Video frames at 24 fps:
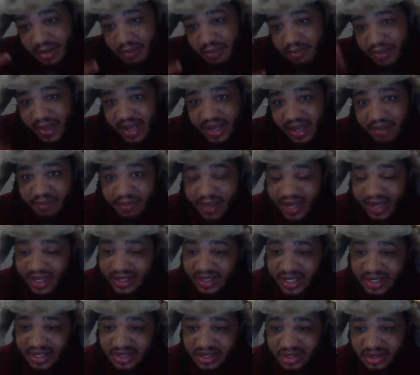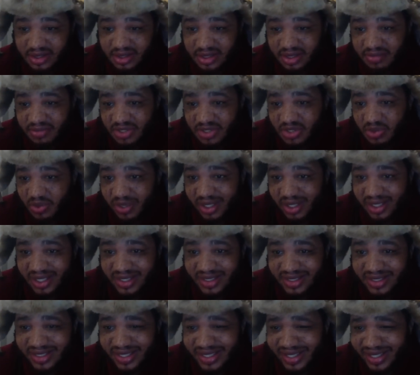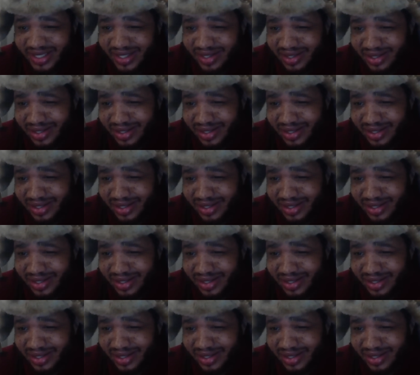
Bang, bang, next to of 20. Let's get in.